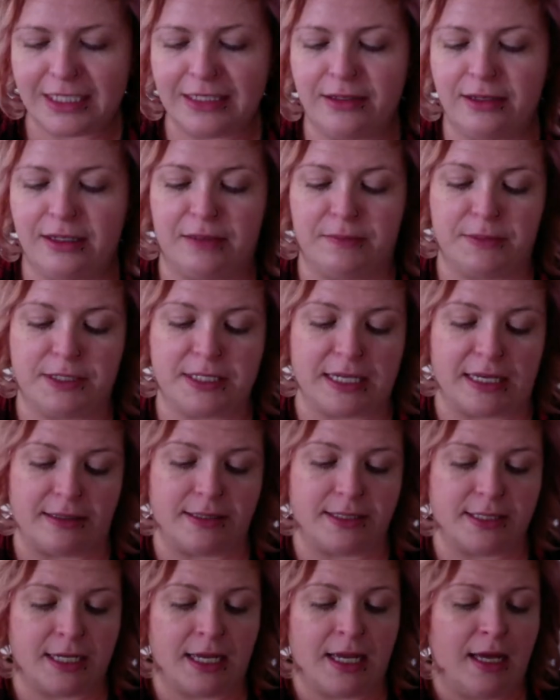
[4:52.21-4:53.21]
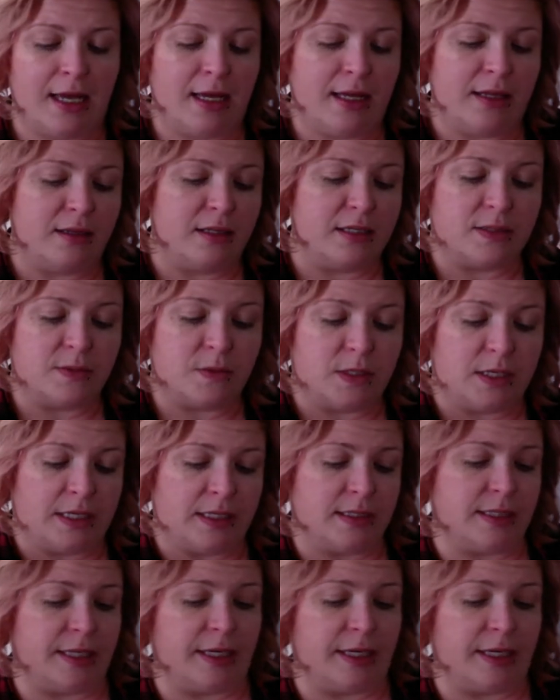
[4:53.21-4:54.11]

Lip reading: theme scents. This one is